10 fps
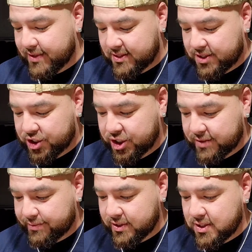to be
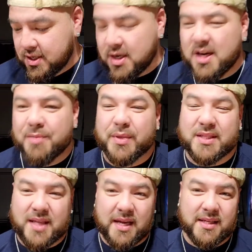cheap. But
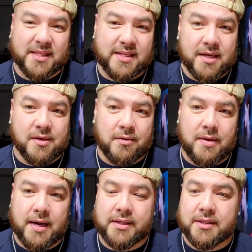stainless steel
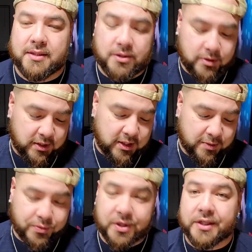actually usually does
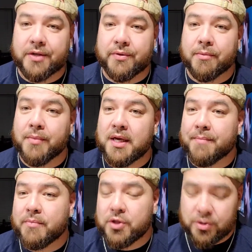pretty good with me.
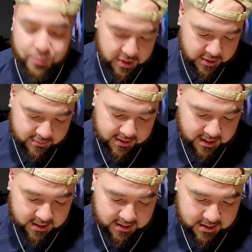I'm usually pretty good with
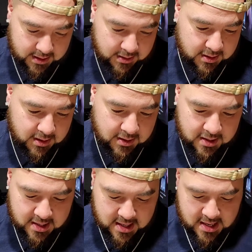stainless steel, so
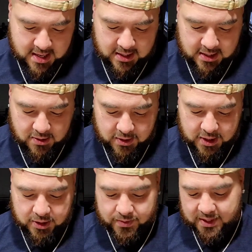there's no
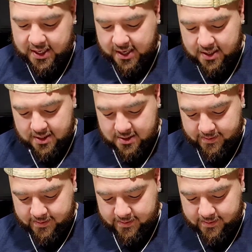issue with that.